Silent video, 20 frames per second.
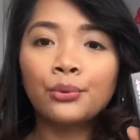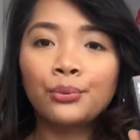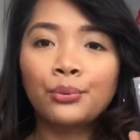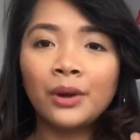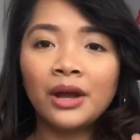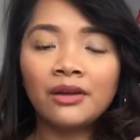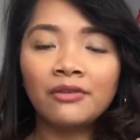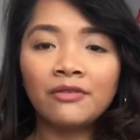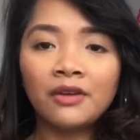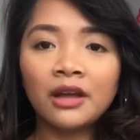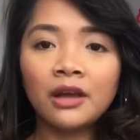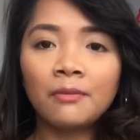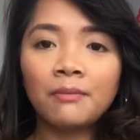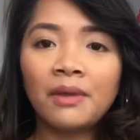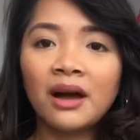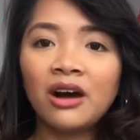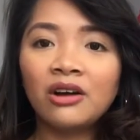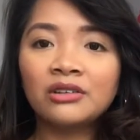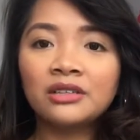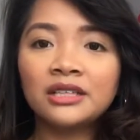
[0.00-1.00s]
raving
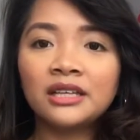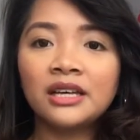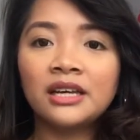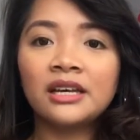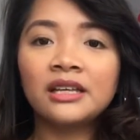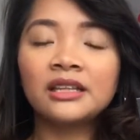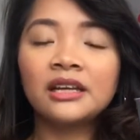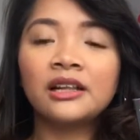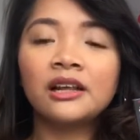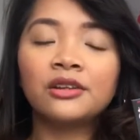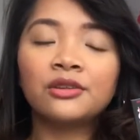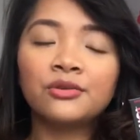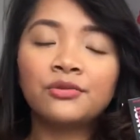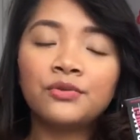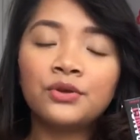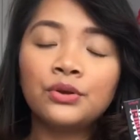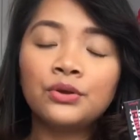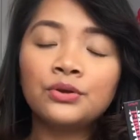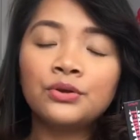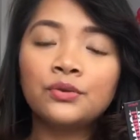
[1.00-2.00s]
about it. A lot of
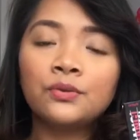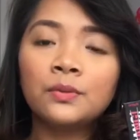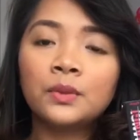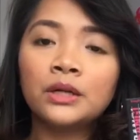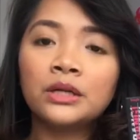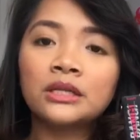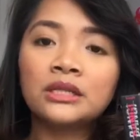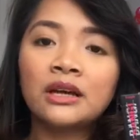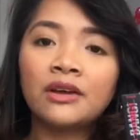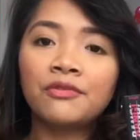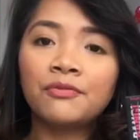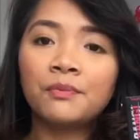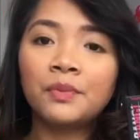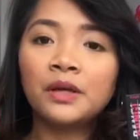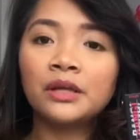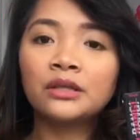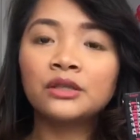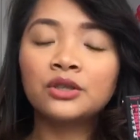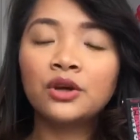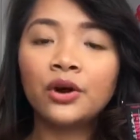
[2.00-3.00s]
YouTubers have
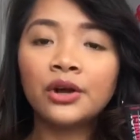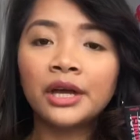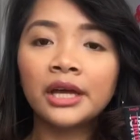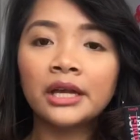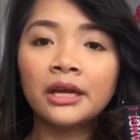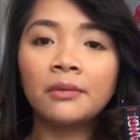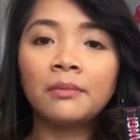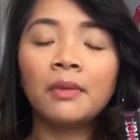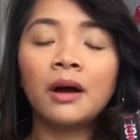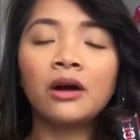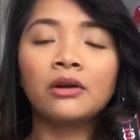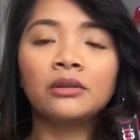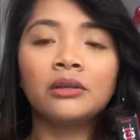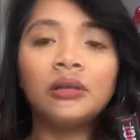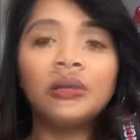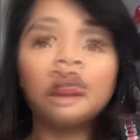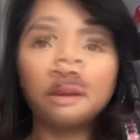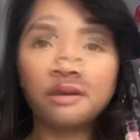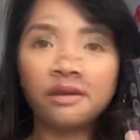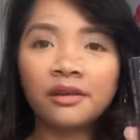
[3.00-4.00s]
been talking about
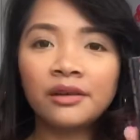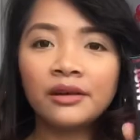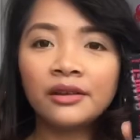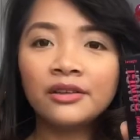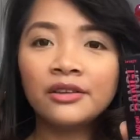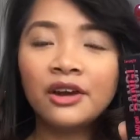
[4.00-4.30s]
it.